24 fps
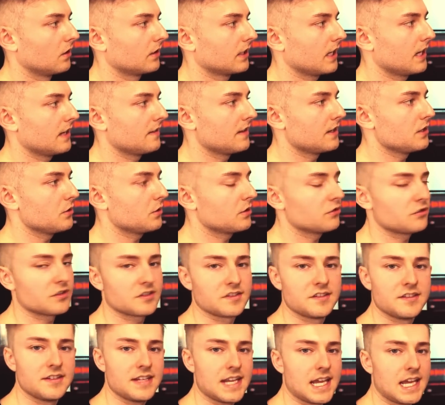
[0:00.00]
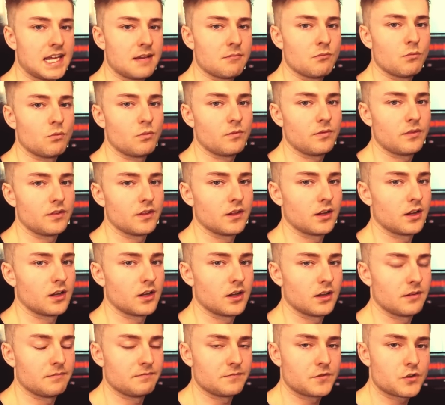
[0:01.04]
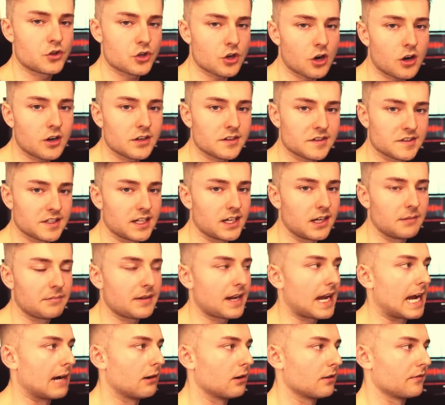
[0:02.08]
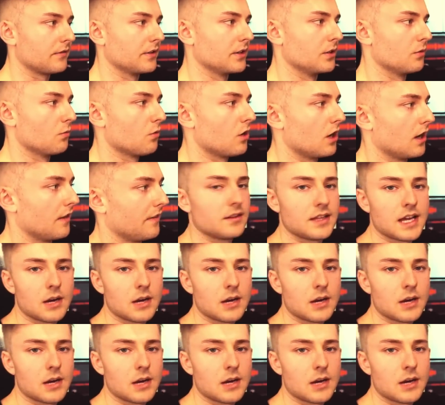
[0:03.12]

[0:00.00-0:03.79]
Okay, and then you can just name the chart setup however you want.